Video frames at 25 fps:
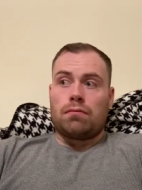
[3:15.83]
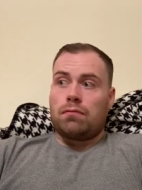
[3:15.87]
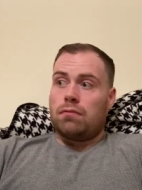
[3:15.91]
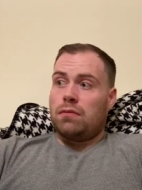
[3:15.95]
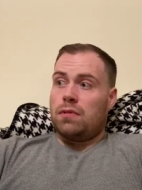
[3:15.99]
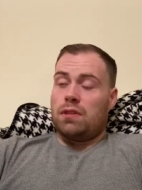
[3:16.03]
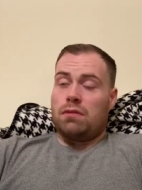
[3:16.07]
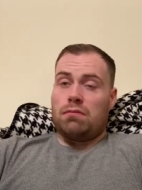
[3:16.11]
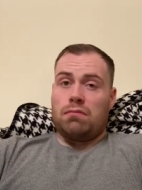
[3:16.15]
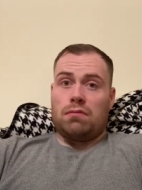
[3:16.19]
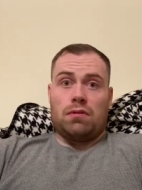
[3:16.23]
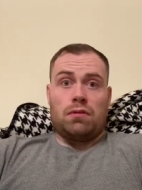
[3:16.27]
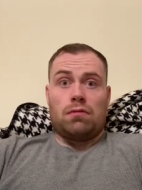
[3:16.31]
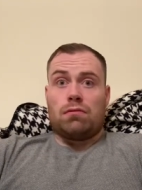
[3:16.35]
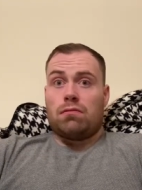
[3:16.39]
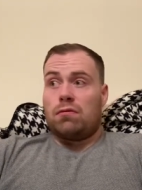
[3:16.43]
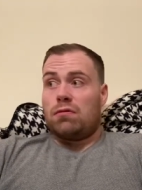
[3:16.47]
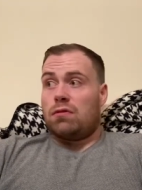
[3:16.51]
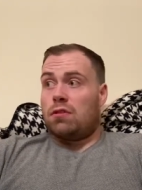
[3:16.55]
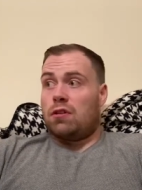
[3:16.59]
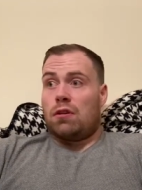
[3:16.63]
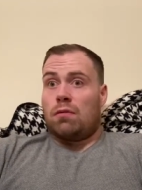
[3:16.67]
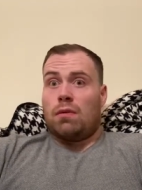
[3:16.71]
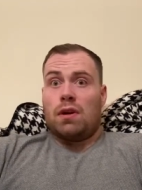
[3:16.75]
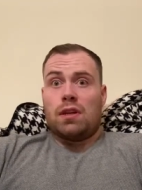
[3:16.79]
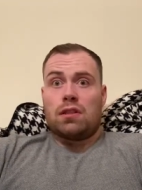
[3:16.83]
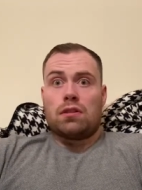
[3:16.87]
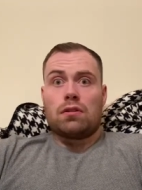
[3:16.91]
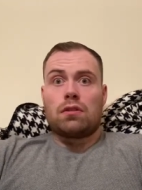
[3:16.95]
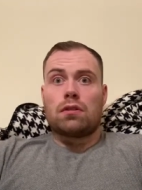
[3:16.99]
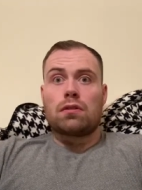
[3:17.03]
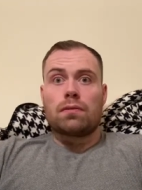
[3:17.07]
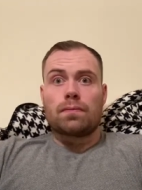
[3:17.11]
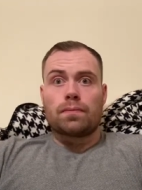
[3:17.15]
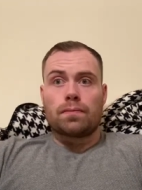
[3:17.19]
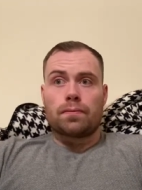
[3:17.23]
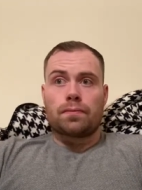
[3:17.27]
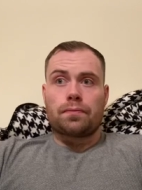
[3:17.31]
Well, there was none.
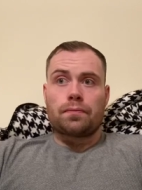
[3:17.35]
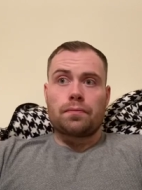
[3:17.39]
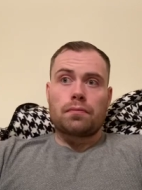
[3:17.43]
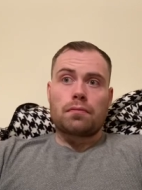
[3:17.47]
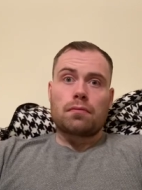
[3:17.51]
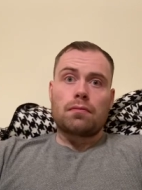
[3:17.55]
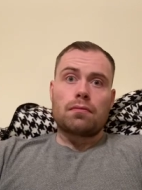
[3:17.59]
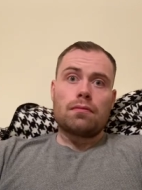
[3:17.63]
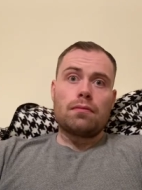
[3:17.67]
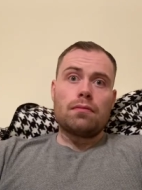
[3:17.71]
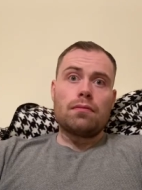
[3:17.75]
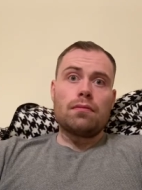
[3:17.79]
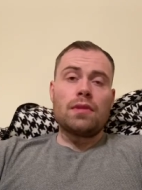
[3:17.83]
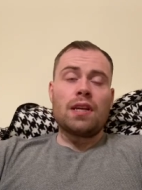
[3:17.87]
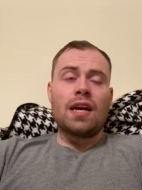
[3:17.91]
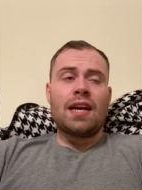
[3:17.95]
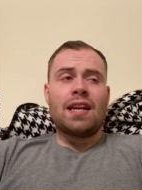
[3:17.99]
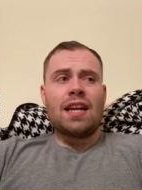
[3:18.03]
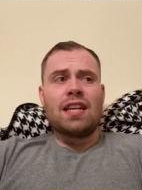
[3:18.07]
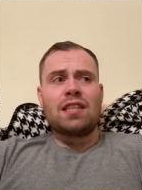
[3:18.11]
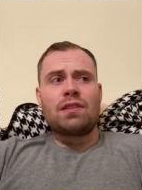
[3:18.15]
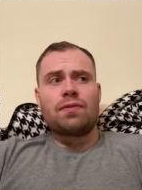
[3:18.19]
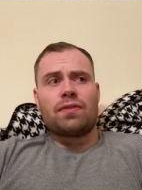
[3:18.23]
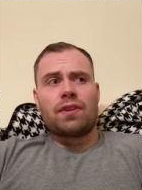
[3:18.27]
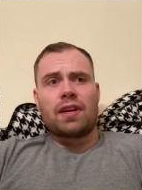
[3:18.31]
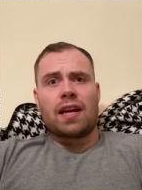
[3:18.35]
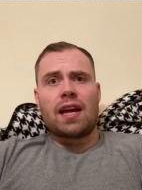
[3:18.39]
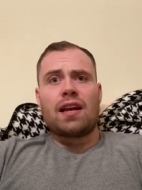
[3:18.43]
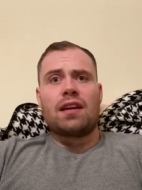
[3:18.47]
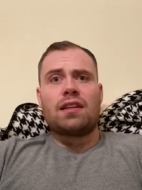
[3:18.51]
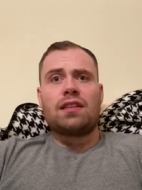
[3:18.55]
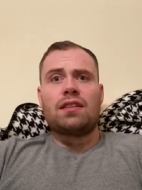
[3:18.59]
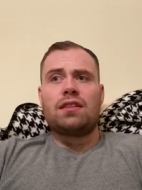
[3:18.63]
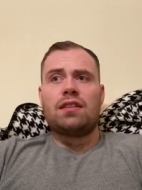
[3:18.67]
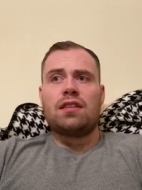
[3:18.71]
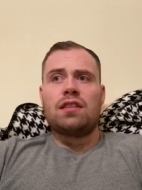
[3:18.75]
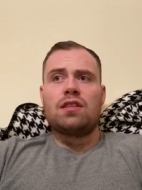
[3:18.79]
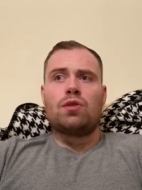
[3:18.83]
And let's
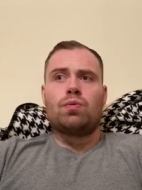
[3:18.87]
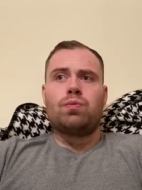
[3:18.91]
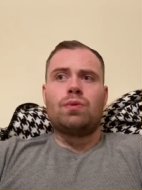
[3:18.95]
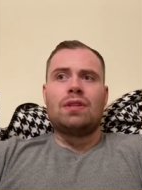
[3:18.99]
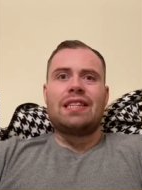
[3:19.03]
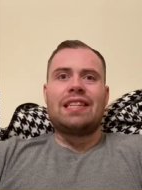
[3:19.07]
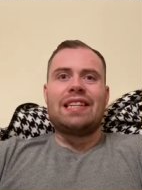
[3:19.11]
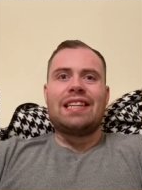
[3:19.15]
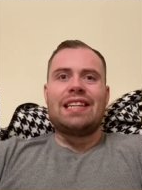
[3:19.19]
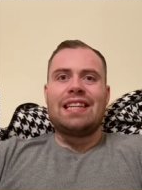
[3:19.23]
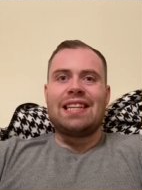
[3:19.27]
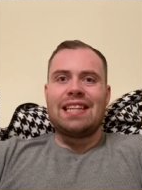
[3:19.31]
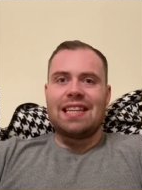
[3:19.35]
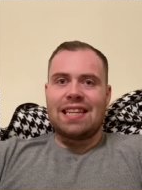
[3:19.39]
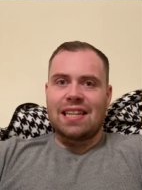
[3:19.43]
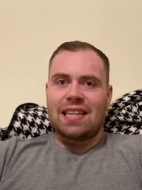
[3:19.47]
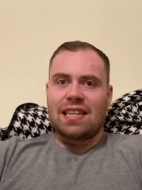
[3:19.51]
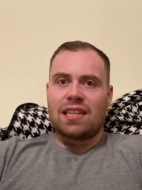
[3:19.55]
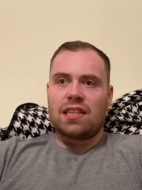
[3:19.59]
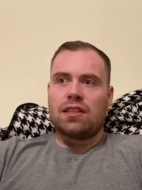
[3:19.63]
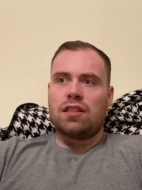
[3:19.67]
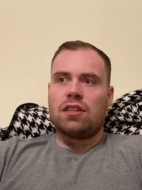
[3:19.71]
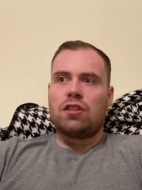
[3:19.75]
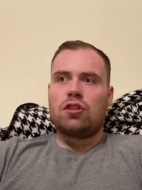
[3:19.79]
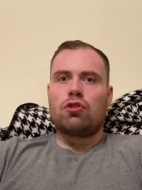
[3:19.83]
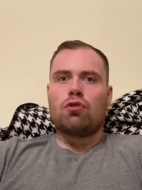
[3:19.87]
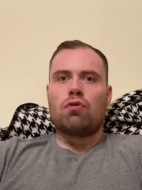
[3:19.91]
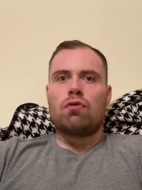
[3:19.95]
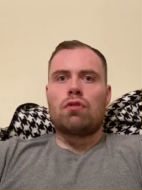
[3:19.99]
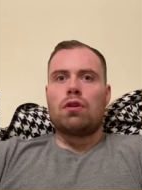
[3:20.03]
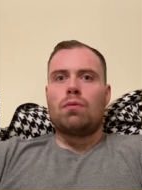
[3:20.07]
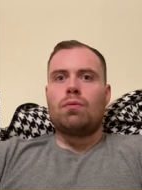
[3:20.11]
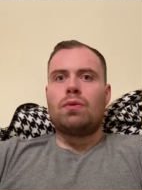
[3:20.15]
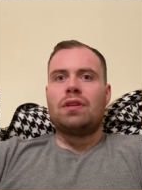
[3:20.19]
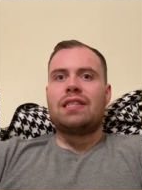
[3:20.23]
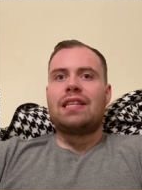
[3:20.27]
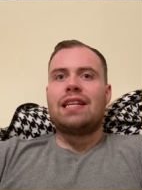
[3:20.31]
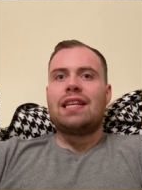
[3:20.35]
forget, this was leaked. This story
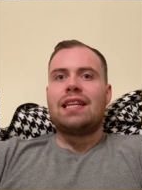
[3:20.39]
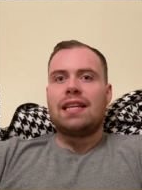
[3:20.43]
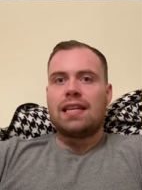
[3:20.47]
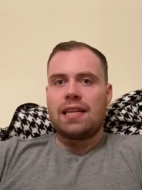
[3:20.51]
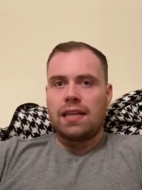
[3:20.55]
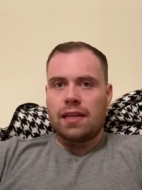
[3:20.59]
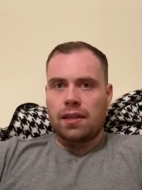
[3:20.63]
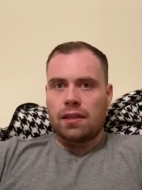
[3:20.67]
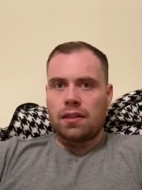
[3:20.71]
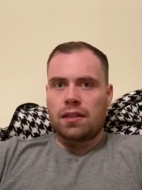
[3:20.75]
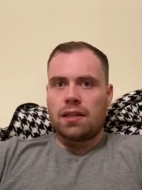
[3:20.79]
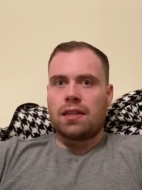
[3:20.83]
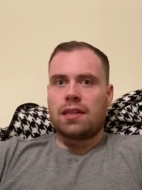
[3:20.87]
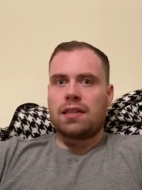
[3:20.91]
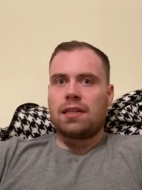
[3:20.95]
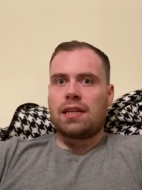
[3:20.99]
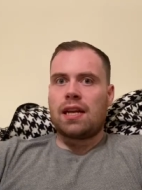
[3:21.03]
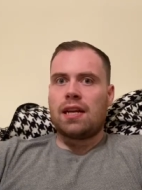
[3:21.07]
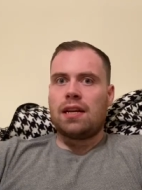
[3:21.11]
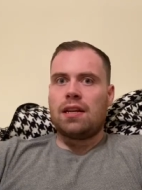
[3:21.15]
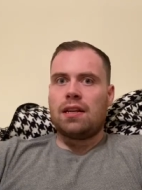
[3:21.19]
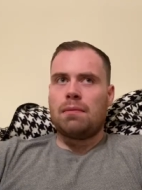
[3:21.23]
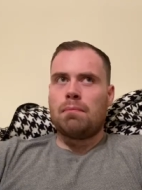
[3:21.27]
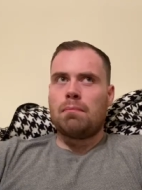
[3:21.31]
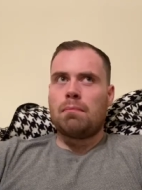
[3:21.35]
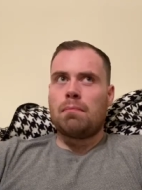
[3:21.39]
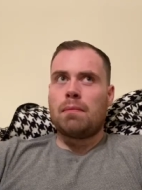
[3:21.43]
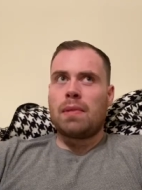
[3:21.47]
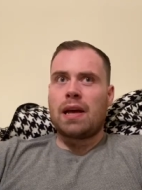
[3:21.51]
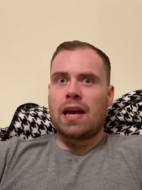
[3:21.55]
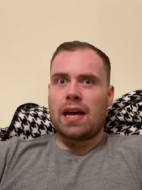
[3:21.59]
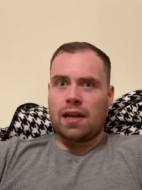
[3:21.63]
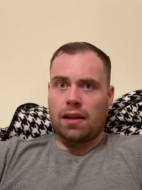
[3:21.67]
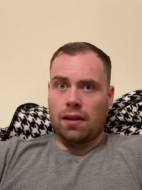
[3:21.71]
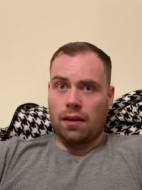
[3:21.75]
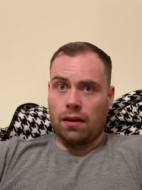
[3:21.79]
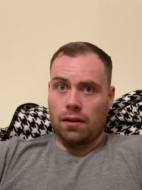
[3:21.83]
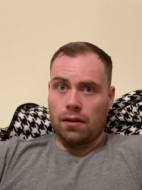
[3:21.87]
was leaked to the Daily
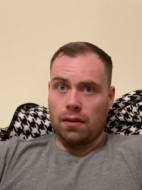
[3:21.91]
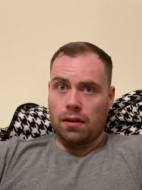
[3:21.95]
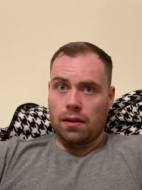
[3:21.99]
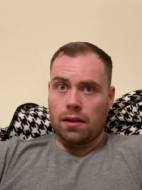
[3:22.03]
Mail.